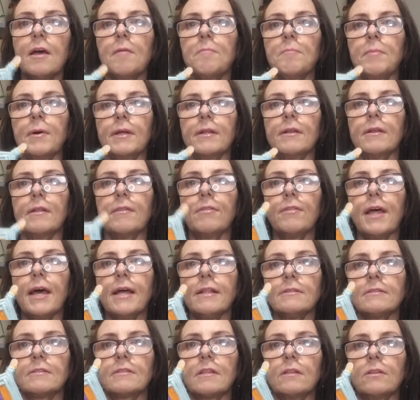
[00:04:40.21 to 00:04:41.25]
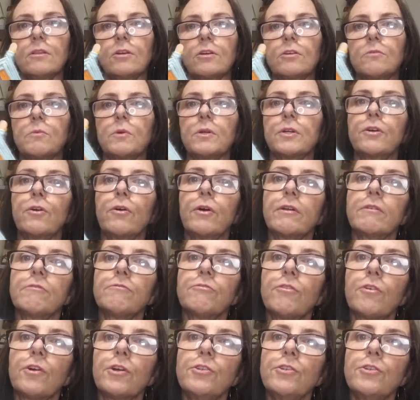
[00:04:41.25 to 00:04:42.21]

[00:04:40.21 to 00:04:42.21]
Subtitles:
but that's the look we're going for,